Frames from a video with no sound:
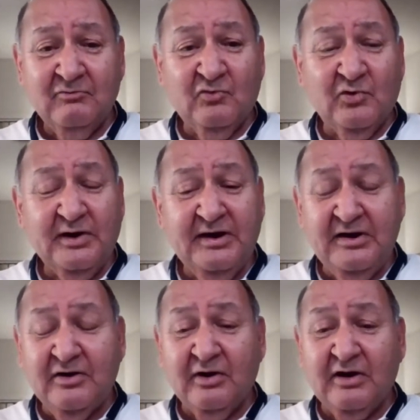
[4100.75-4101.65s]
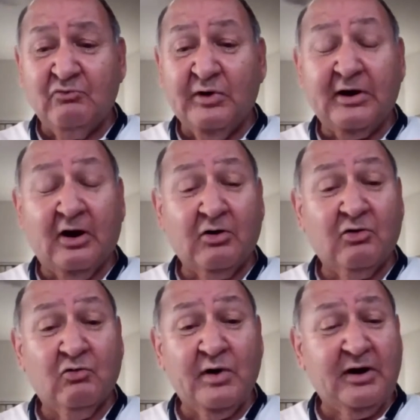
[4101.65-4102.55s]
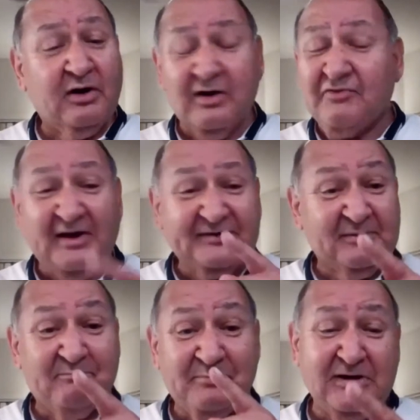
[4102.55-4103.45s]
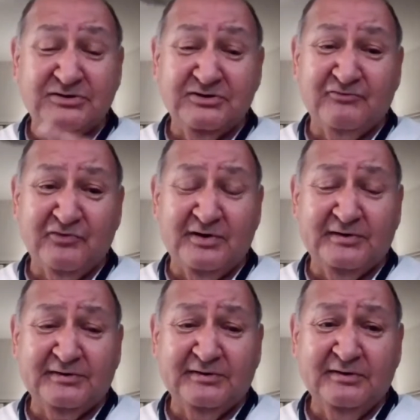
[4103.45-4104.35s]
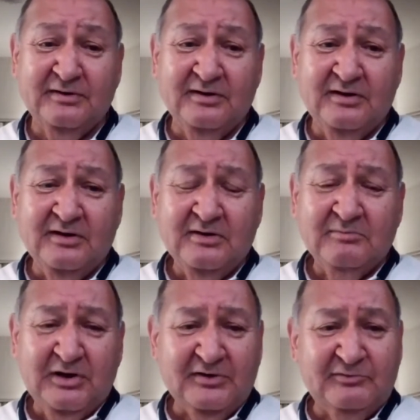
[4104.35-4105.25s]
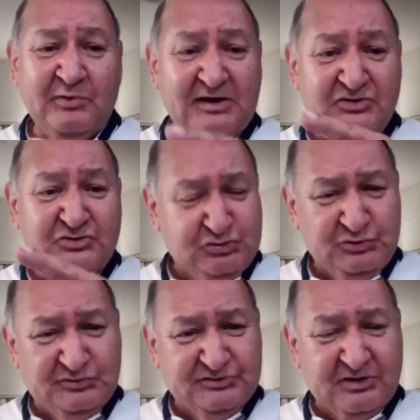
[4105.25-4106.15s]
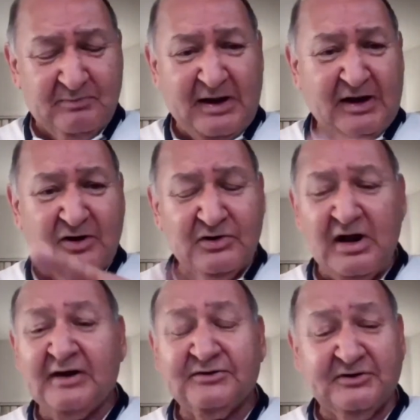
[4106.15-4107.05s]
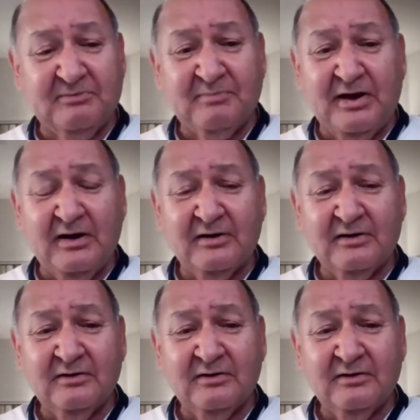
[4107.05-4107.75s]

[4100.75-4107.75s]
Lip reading: We're here and we are aware. And that's a big difference because we can choose to come back or not to come back.